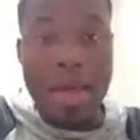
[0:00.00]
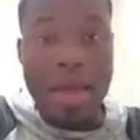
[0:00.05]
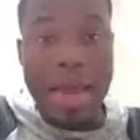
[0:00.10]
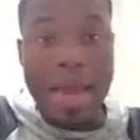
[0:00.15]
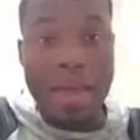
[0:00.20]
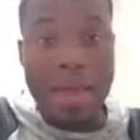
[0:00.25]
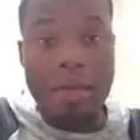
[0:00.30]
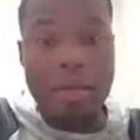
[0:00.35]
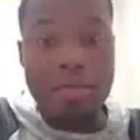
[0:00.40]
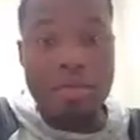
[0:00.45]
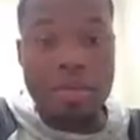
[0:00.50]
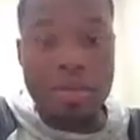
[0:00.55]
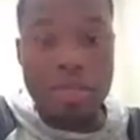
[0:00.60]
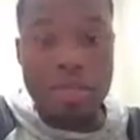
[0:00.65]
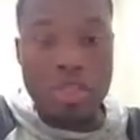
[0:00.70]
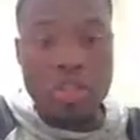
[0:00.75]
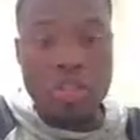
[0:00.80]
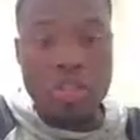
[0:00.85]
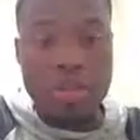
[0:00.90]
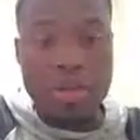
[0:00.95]
and the
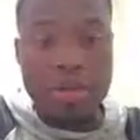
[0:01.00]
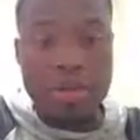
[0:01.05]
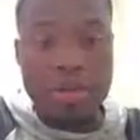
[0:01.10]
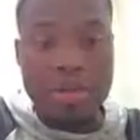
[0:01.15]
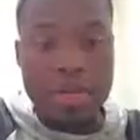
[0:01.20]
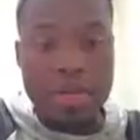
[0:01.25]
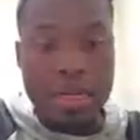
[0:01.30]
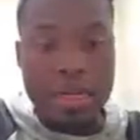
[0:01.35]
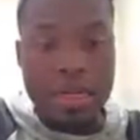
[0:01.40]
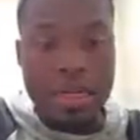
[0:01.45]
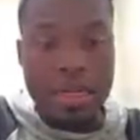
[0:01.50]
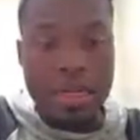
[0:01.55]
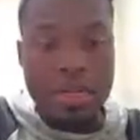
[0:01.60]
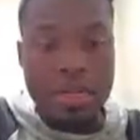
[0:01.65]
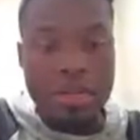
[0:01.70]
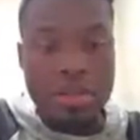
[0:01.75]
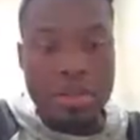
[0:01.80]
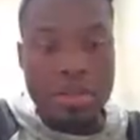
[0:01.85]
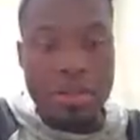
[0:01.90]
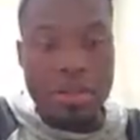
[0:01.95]
positions that I want to
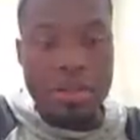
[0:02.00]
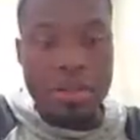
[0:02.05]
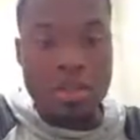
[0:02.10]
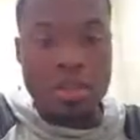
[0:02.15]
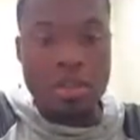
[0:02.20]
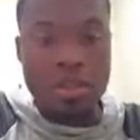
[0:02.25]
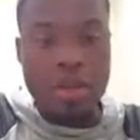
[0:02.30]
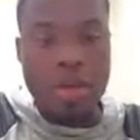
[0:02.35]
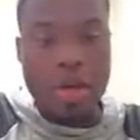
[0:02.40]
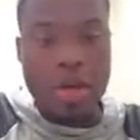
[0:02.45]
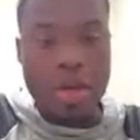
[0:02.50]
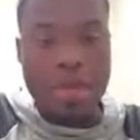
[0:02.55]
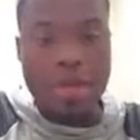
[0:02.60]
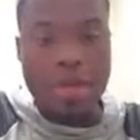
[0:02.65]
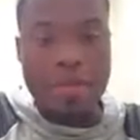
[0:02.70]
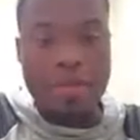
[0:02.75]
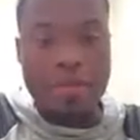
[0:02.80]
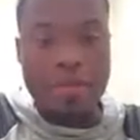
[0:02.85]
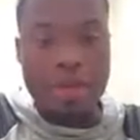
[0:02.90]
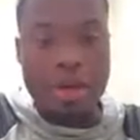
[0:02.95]
index. So I can
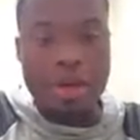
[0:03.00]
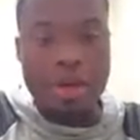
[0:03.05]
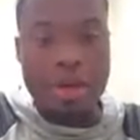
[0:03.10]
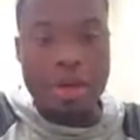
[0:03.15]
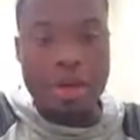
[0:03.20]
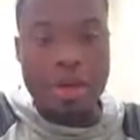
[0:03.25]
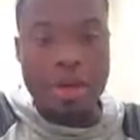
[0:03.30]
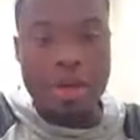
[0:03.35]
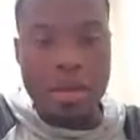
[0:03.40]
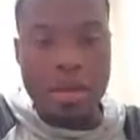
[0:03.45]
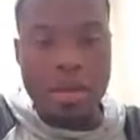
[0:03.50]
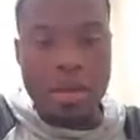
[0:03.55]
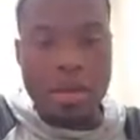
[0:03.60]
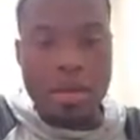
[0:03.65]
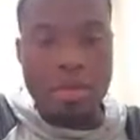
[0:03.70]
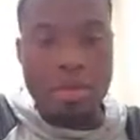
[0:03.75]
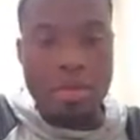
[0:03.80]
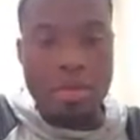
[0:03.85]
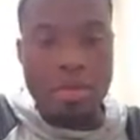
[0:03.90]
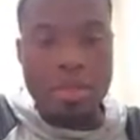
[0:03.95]
have vec,
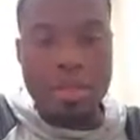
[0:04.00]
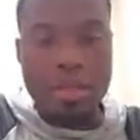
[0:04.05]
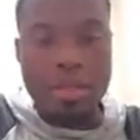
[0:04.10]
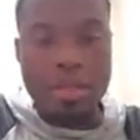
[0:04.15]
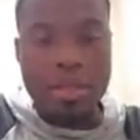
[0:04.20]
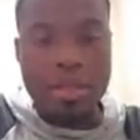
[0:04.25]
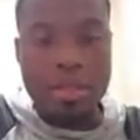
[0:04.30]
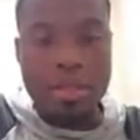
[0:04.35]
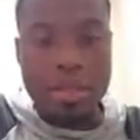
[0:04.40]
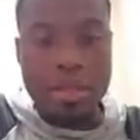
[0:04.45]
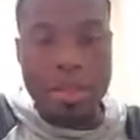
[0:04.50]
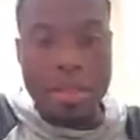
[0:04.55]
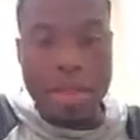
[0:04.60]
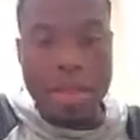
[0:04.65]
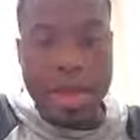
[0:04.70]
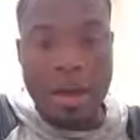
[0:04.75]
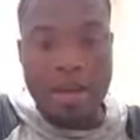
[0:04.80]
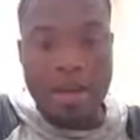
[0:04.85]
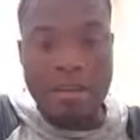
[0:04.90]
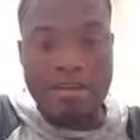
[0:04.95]
parentheses, and then
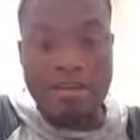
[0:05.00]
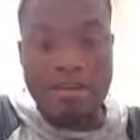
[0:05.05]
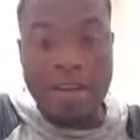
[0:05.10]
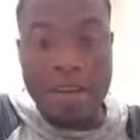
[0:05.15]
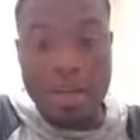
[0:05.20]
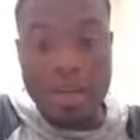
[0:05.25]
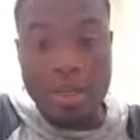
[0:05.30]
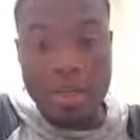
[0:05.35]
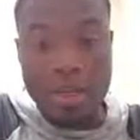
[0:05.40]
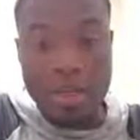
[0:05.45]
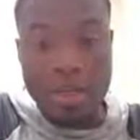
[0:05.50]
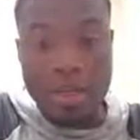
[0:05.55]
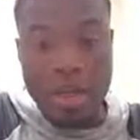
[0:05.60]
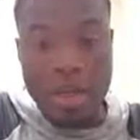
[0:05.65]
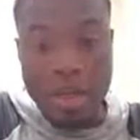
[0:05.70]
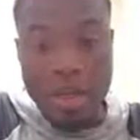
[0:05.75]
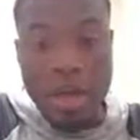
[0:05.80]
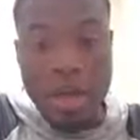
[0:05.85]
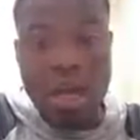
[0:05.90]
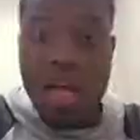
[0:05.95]
now a vector
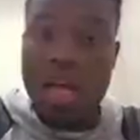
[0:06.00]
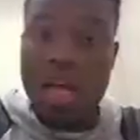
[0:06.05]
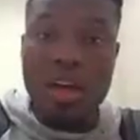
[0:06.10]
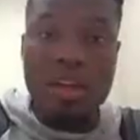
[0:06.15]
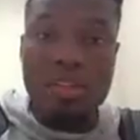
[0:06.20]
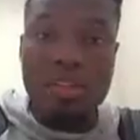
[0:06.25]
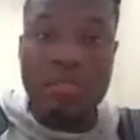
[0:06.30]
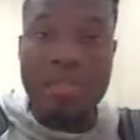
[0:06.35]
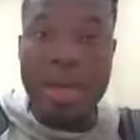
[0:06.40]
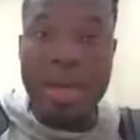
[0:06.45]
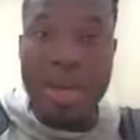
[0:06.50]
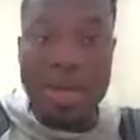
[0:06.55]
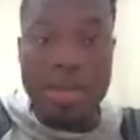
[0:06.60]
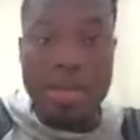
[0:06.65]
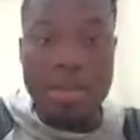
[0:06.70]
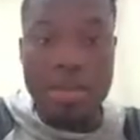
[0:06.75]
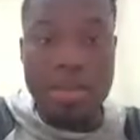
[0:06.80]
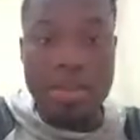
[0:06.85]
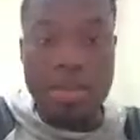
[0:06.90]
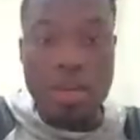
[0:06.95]
of my
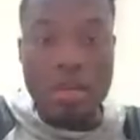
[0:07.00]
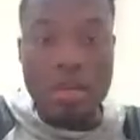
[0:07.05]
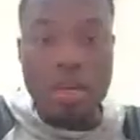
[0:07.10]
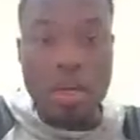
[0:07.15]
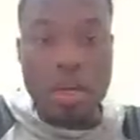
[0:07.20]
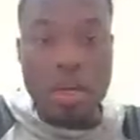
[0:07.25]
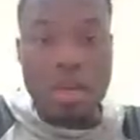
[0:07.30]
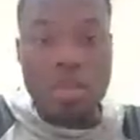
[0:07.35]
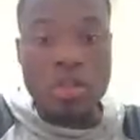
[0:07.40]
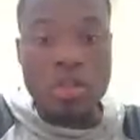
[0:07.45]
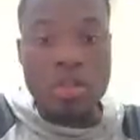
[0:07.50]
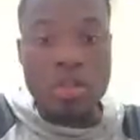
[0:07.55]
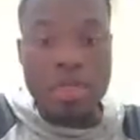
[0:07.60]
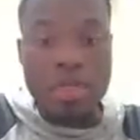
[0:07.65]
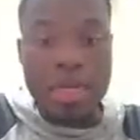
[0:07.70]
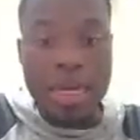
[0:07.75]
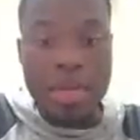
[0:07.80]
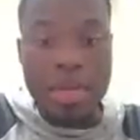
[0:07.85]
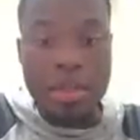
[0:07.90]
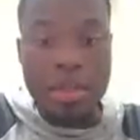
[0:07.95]
indices. So the
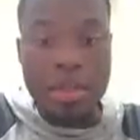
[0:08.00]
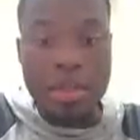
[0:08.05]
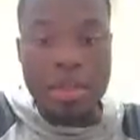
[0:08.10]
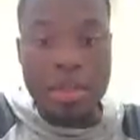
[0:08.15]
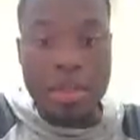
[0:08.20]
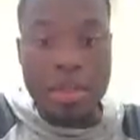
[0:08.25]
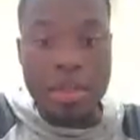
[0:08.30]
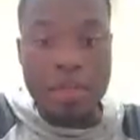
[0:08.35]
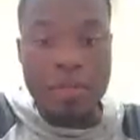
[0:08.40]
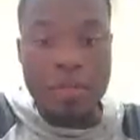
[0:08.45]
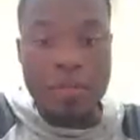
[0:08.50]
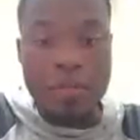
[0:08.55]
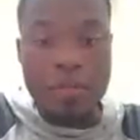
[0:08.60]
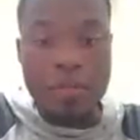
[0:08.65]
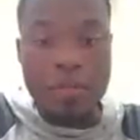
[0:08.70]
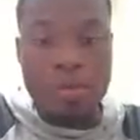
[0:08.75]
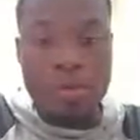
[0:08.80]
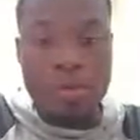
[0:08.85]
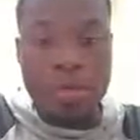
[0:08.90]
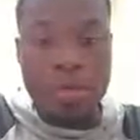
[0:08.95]
10 is at the
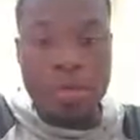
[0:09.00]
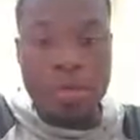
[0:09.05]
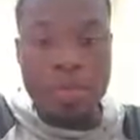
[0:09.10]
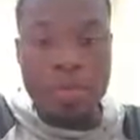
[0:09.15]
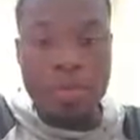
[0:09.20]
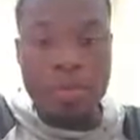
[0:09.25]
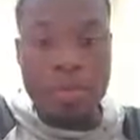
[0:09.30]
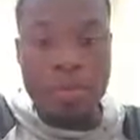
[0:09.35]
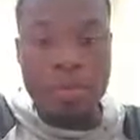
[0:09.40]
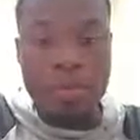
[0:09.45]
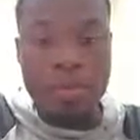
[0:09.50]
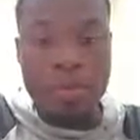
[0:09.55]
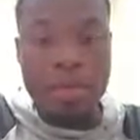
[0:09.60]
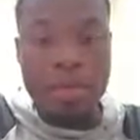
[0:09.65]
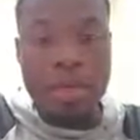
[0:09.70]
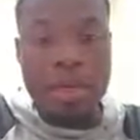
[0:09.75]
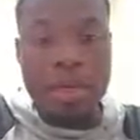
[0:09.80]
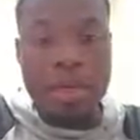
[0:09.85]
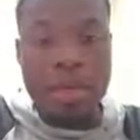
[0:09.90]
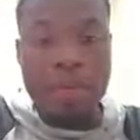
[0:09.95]
first position,
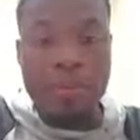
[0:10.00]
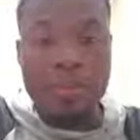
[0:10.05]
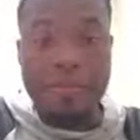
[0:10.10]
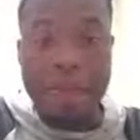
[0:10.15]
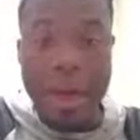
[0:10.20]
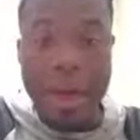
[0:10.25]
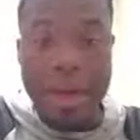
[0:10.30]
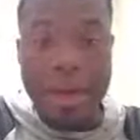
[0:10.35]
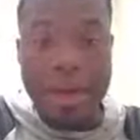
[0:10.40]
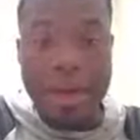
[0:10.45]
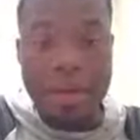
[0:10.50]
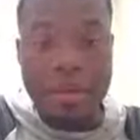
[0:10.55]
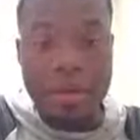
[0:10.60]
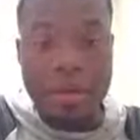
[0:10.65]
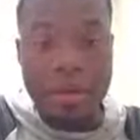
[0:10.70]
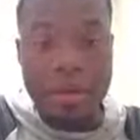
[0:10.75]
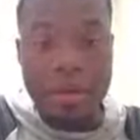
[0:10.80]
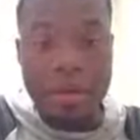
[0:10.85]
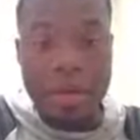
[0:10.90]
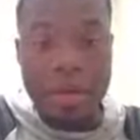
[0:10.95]
the 5
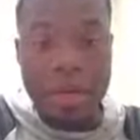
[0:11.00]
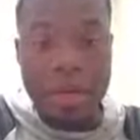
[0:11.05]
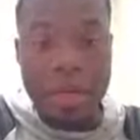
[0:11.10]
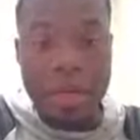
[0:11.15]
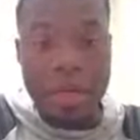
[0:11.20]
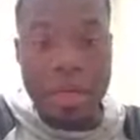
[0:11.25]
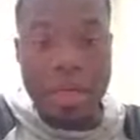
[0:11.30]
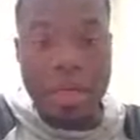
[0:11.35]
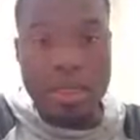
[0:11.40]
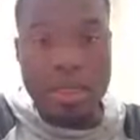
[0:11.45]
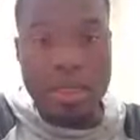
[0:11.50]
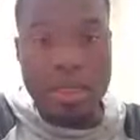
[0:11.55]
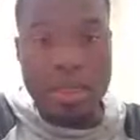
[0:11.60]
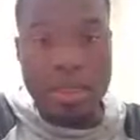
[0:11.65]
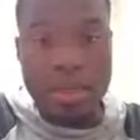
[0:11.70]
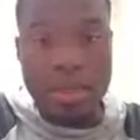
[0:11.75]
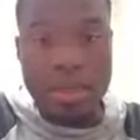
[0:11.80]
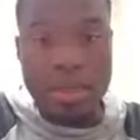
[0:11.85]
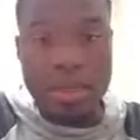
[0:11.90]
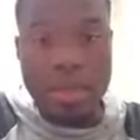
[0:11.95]
is
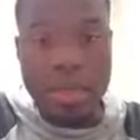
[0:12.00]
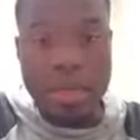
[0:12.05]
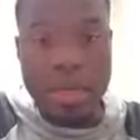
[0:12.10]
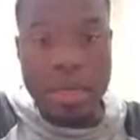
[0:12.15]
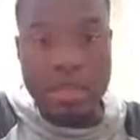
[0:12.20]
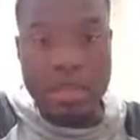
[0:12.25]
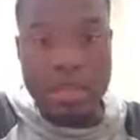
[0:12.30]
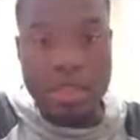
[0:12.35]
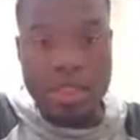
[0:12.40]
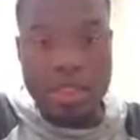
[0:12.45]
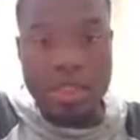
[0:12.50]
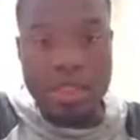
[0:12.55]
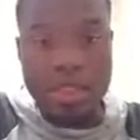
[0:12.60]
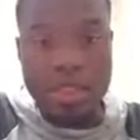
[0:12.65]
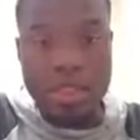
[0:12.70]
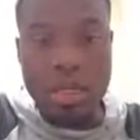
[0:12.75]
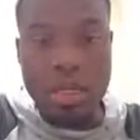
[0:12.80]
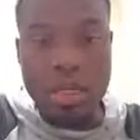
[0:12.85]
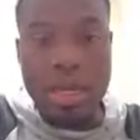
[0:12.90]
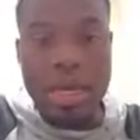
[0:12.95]
at the second
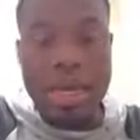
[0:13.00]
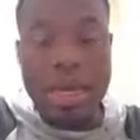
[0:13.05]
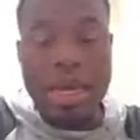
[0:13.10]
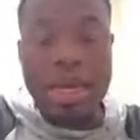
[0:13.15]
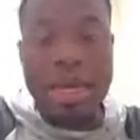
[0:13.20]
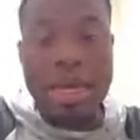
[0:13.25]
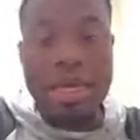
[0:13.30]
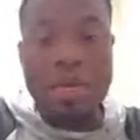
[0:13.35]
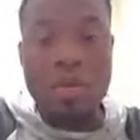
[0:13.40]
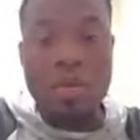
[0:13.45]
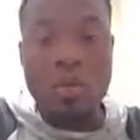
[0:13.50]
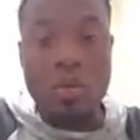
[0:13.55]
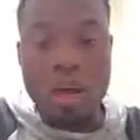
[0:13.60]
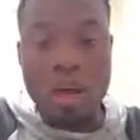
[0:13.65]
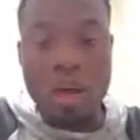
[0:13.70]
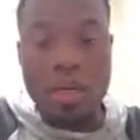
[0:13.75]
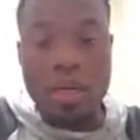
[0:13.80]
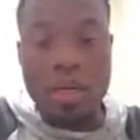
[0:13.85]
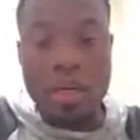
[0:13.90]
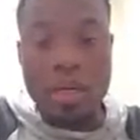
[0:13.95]
position, and the
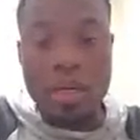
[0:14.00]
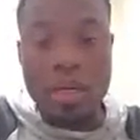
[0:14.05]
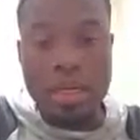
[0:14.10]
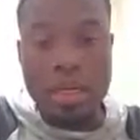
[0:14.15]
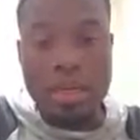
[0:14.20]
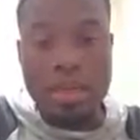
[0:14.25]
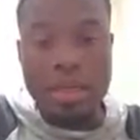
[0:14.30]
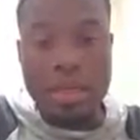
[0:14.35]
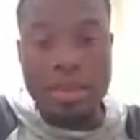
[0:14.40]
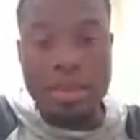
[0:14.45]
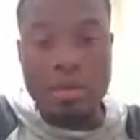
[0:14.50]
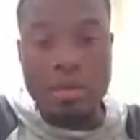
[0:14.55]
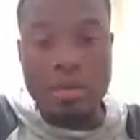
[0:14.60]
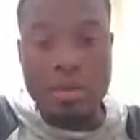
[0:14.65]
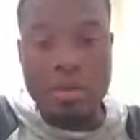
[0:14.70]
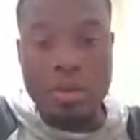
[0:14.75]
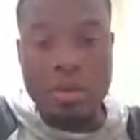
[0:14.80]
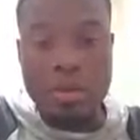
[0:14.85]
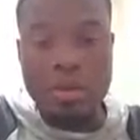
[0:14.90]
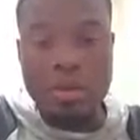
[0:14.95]
1 is at the
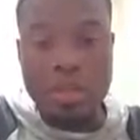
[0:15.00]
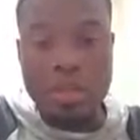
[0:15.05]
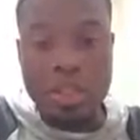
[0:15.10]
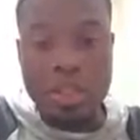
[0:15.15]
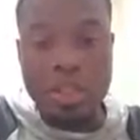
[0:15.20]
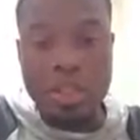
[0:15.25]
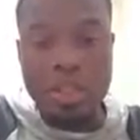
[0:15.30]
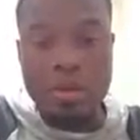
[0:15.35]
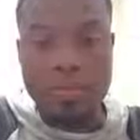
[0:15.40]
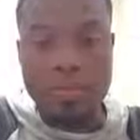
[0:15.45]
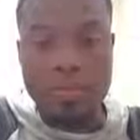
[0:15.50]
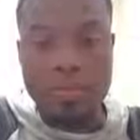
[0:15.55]
fourth position.